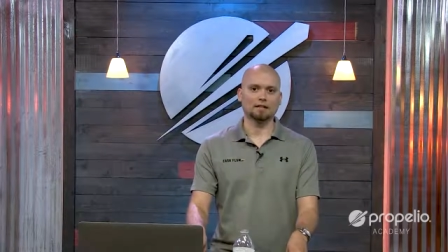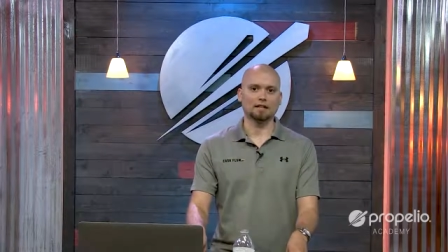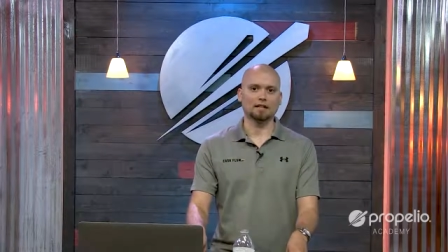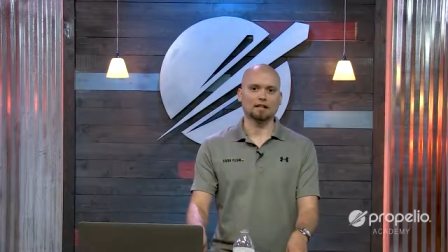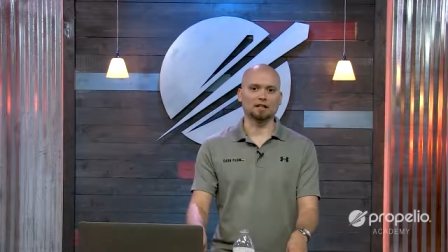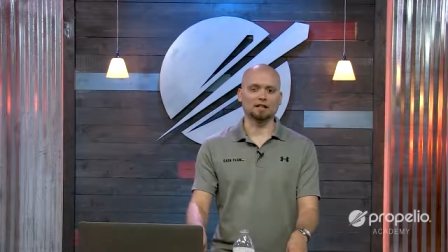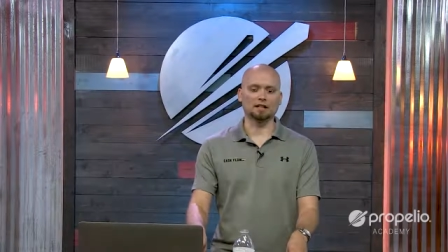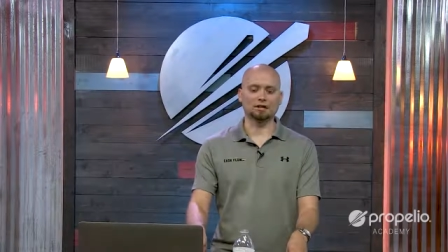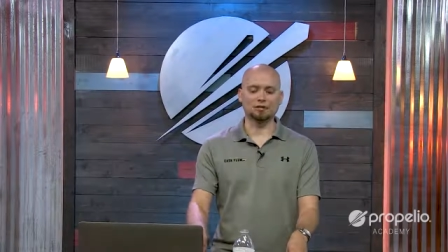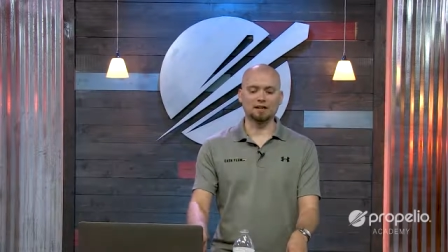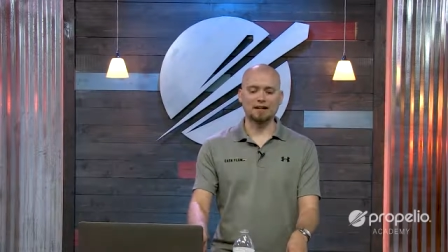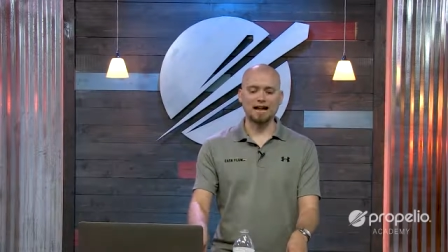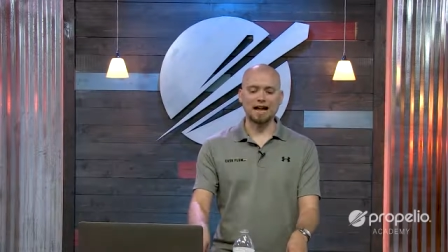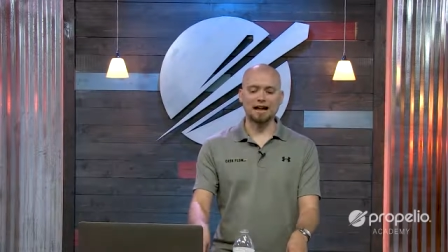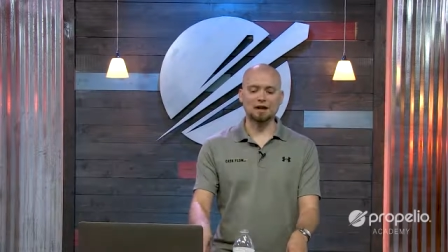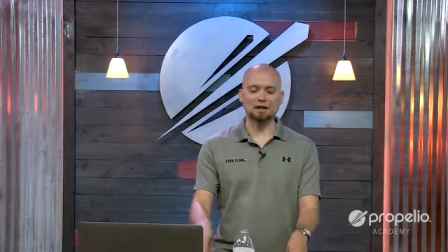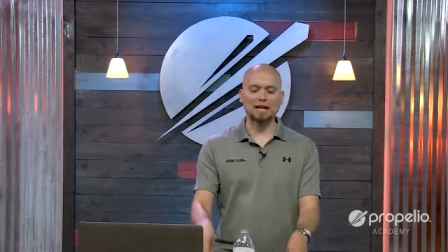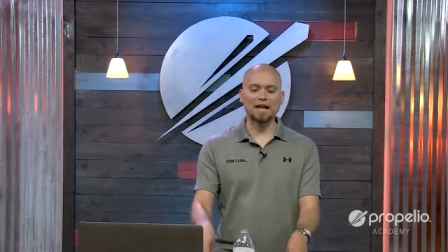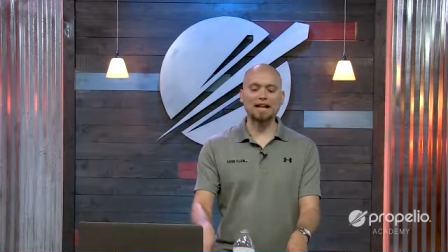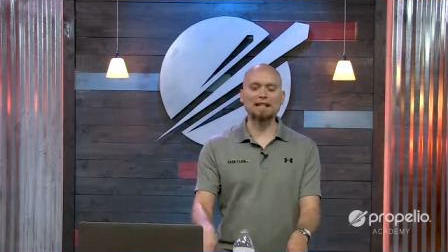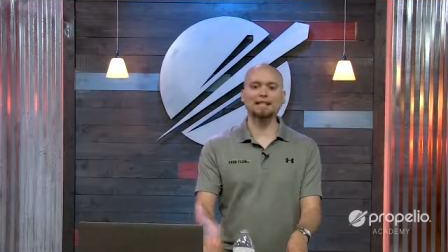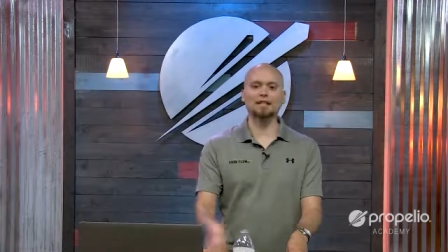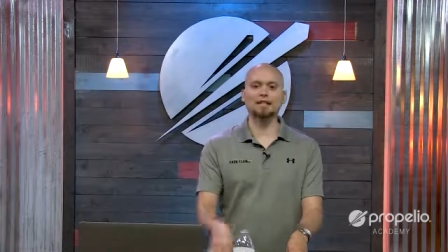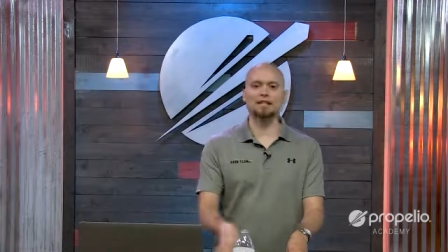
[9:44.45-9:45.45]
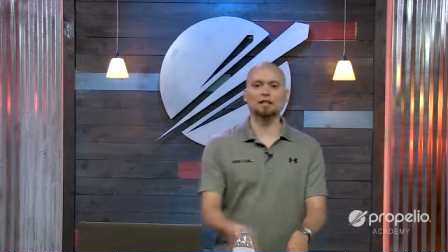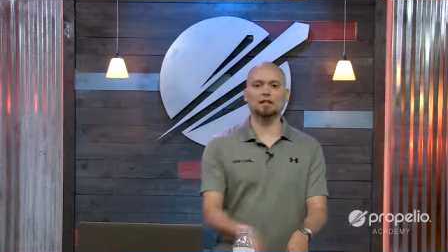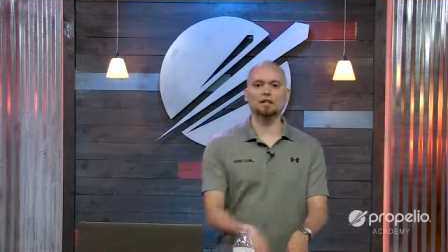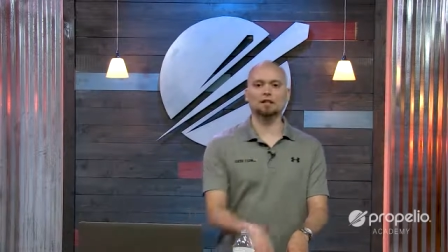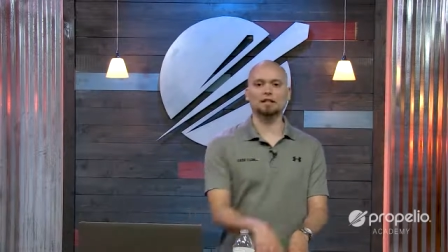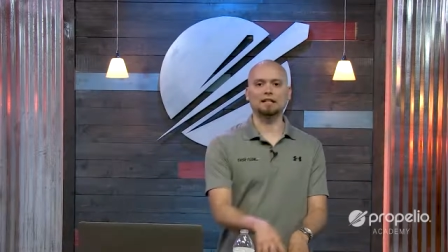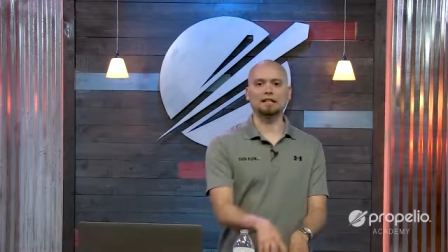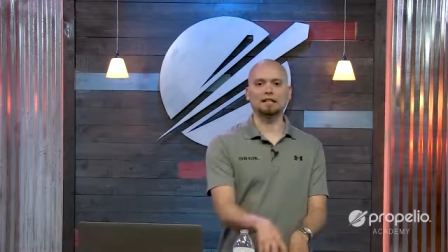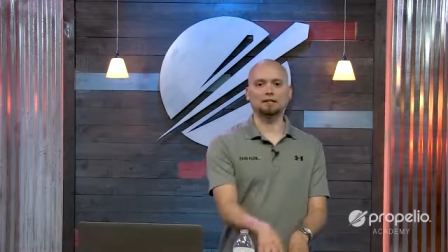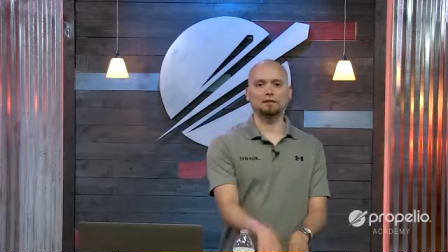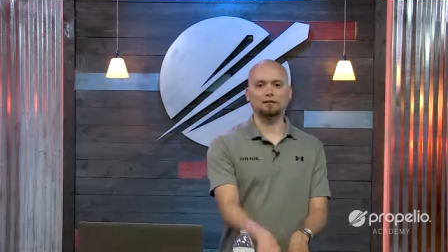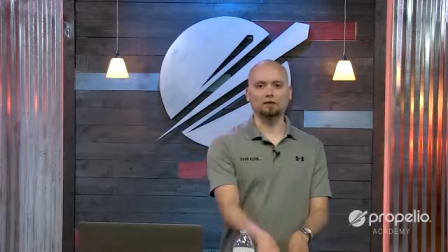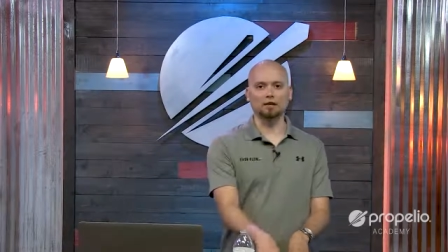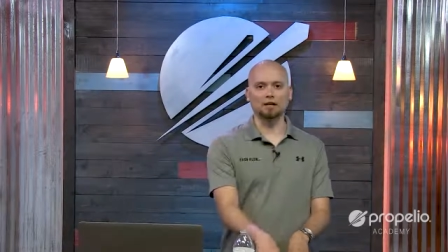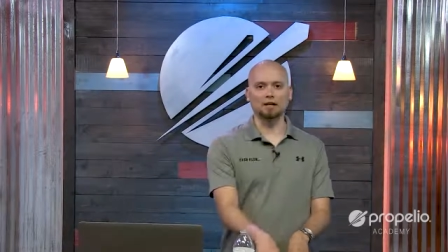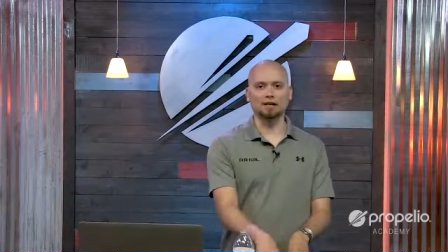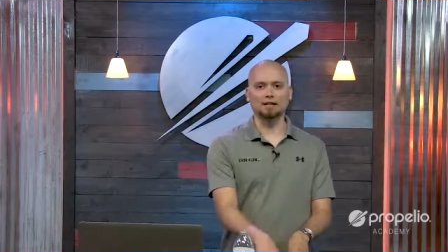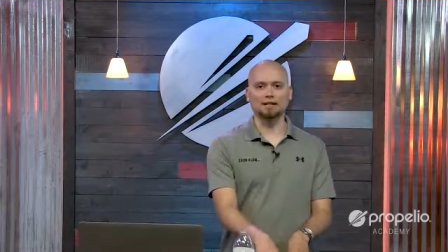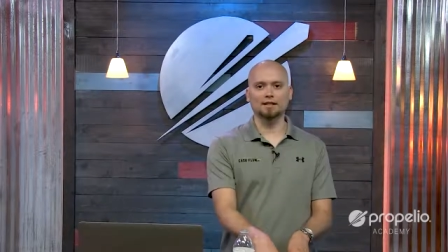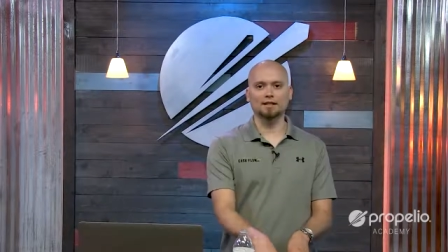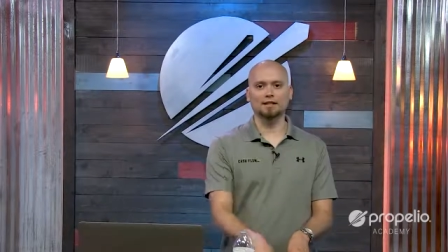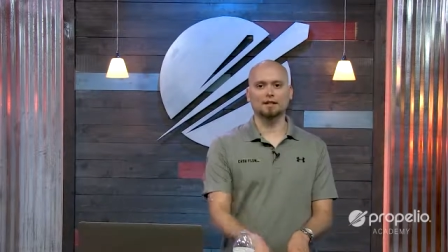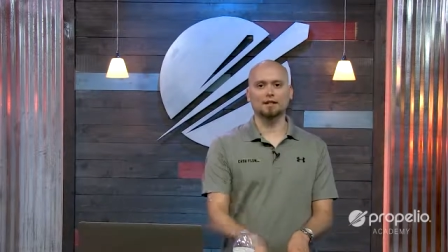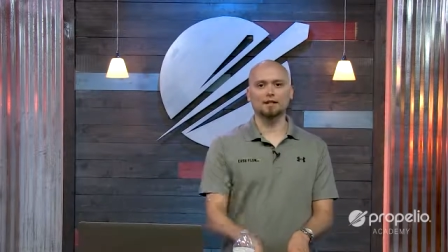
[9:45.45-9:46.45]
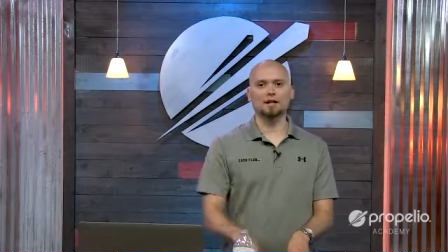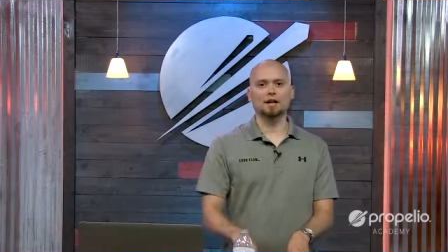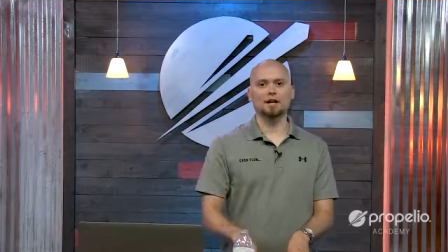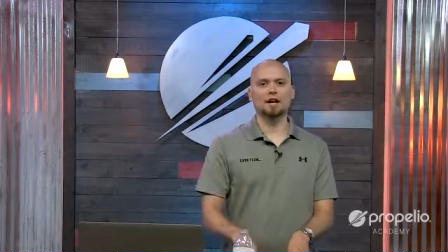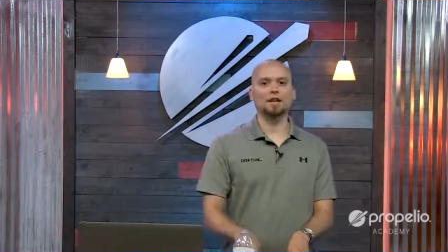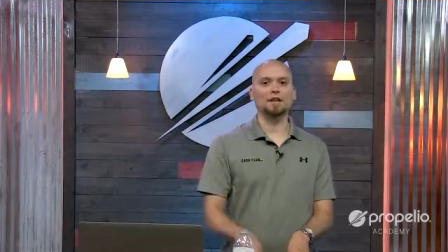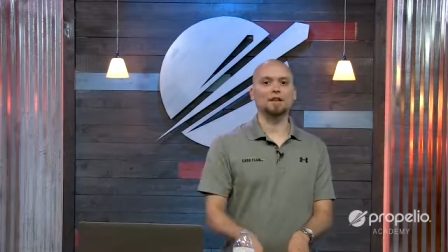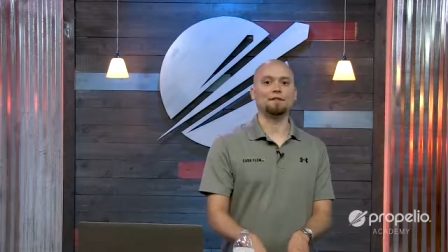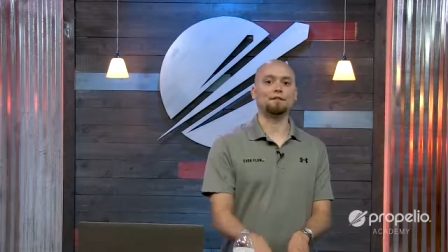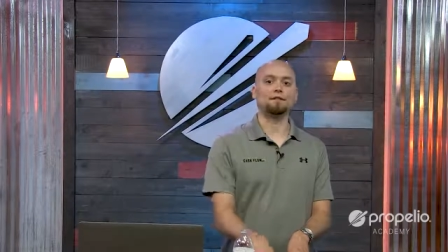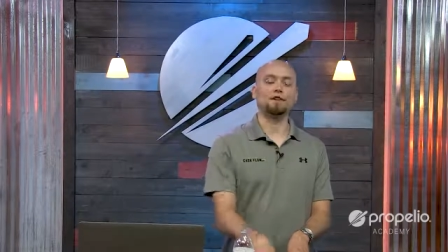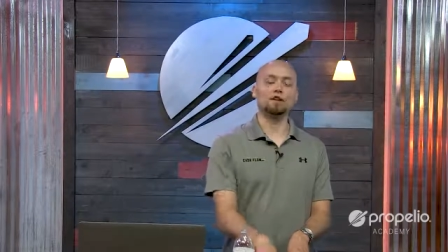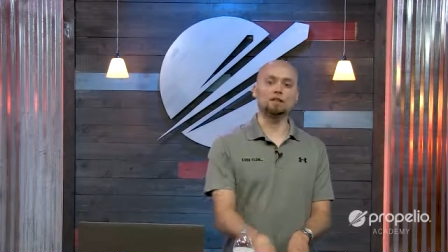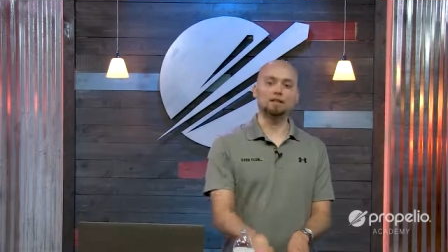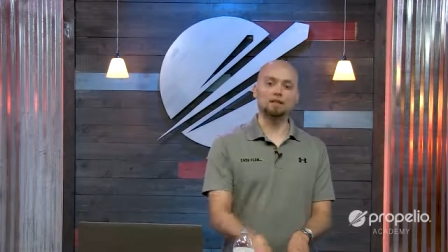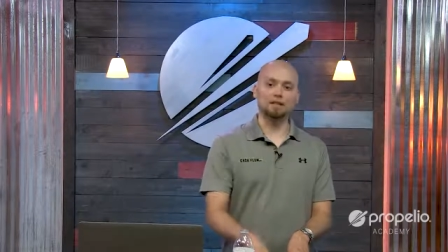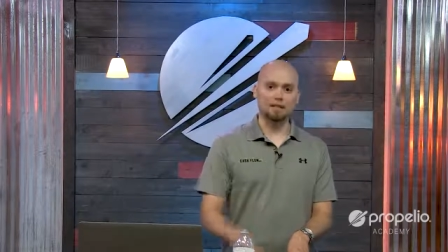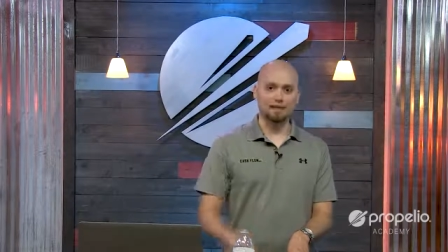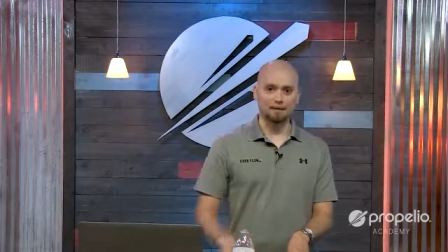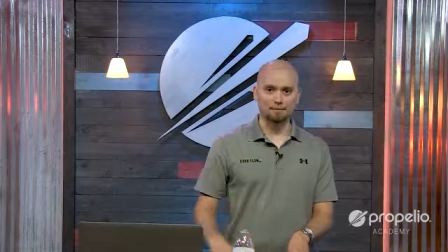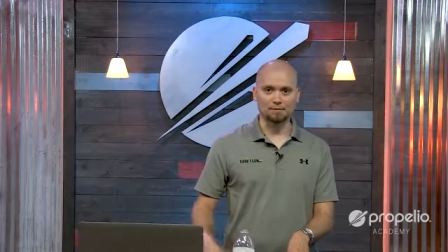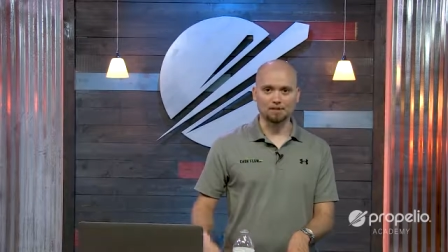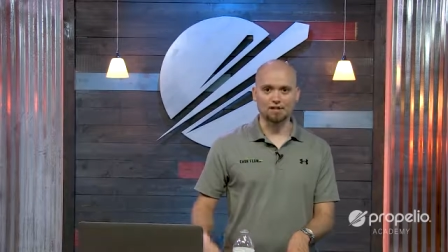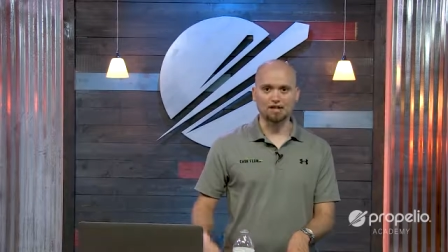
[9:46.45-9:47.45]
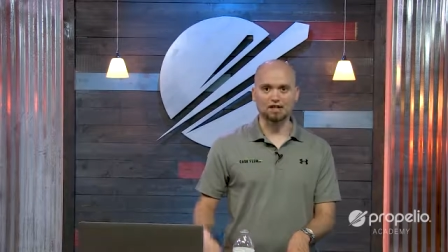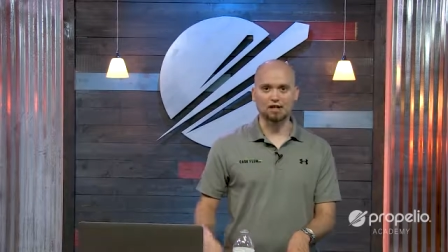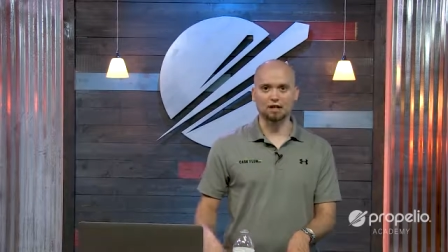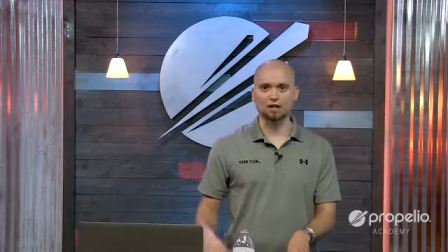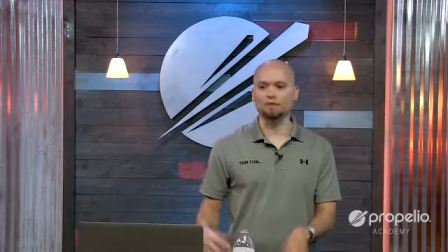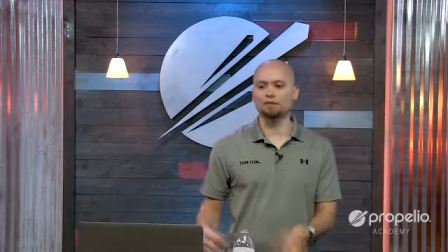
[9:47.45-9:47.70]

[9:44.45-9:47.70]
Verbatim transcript: And so now that's in your deed of trust on the first lien position.